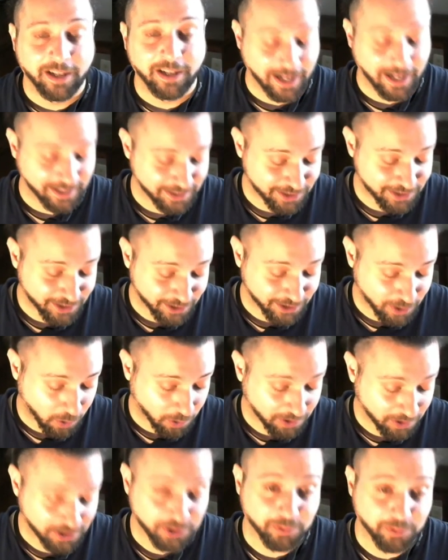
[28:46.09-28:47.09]
And it's the
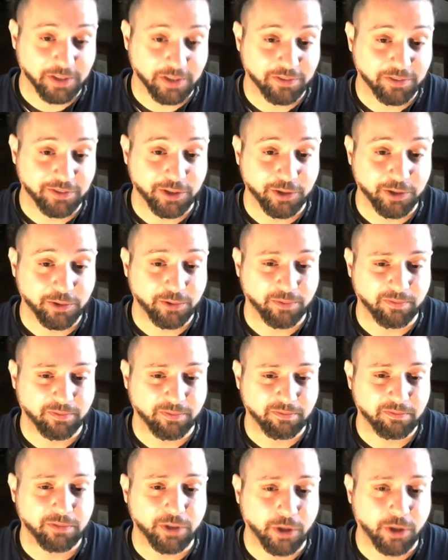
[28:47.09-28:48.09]
chorus riff, too.
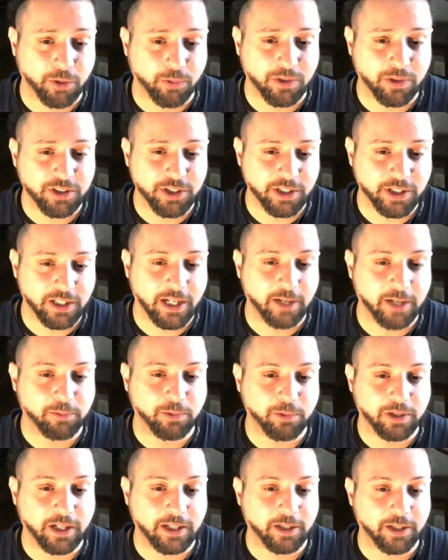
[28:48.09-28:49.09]
So once again,
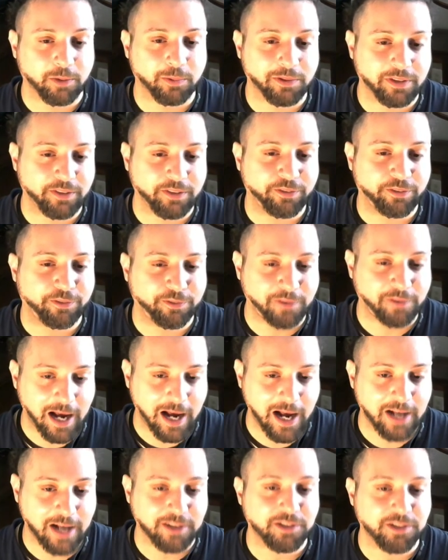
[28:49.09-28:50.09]
we're getting a really
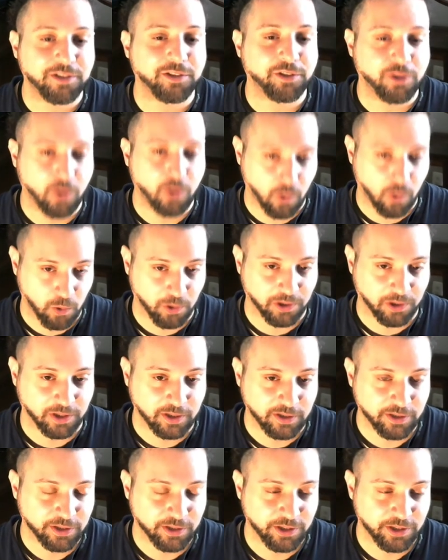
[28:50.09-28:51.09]
fast
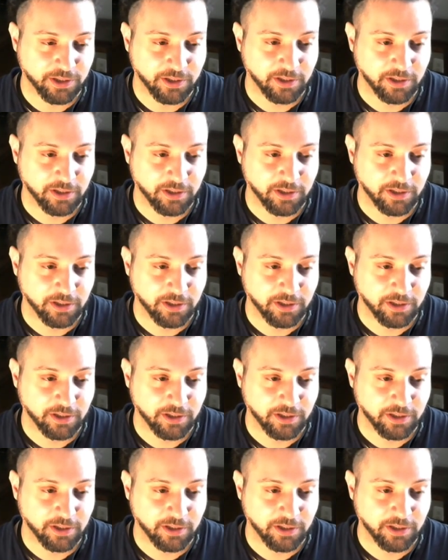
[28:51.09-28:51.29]
chorus.